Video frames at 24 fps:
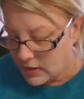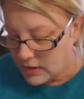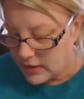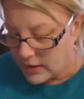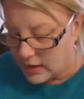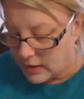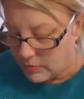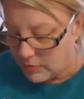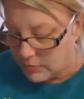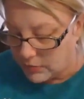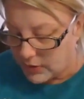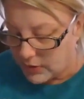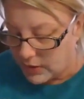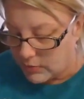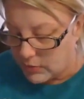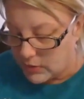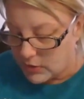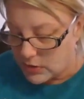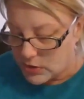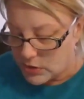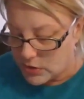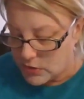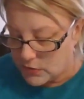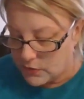that
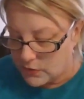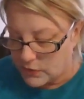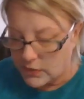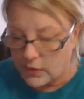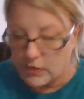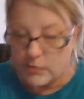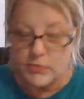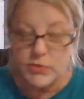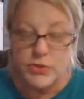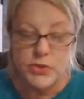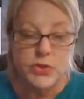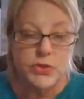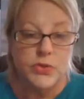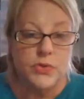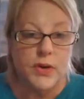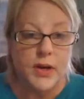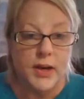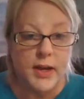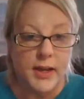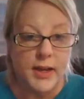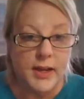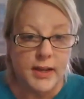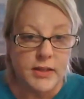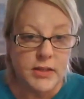blemish from
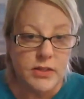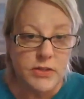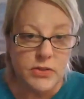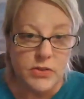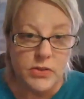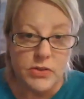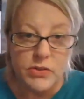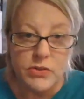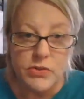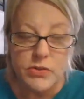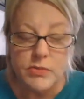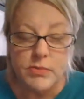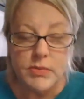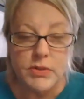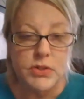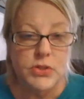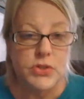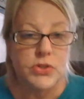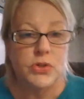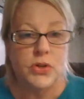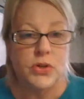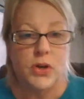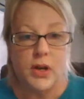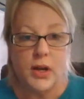stress or too much
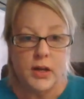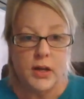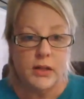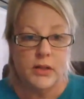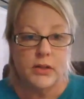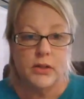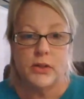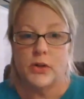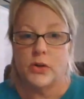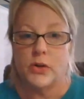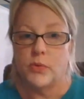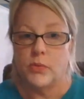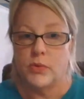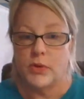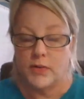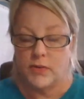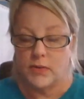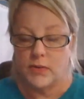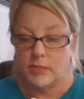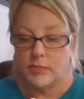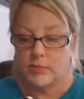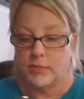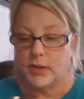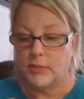chocolate or
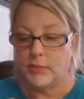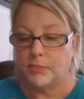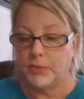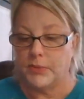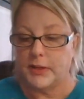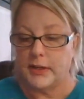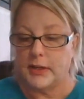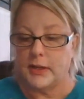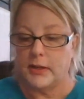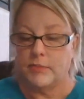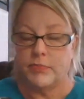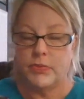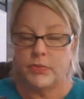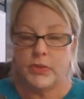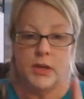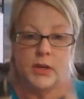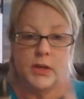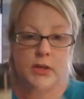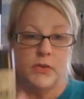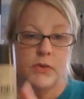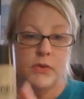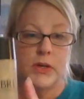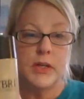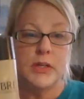whatever it might be,
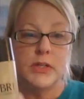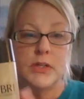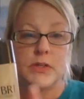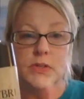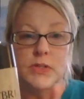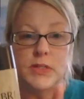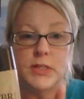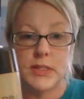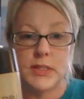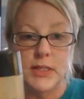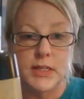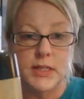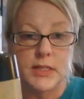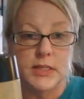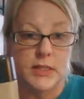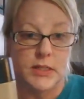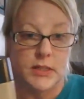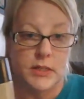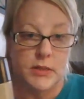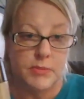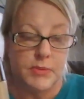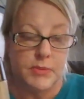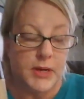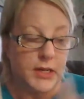you can use this to
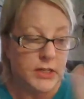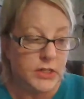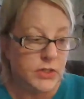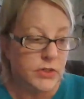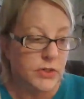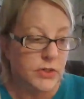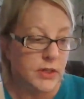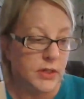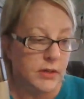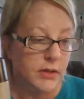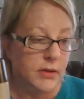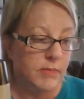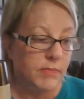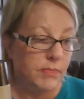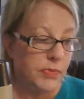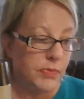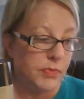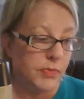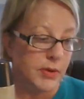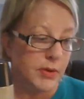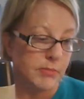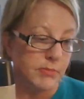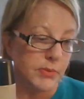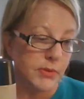spot treat
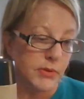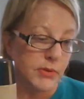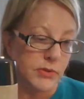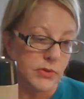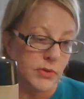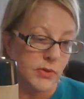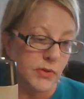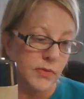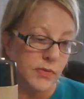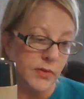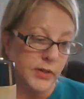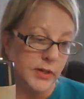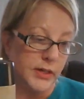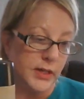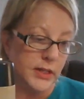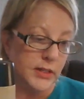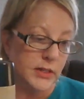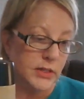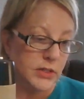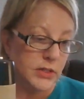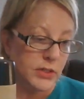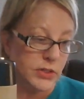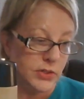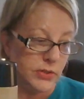pimples
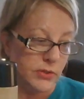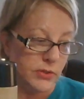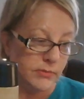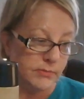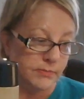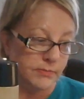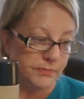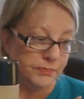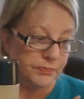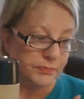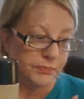overnight too.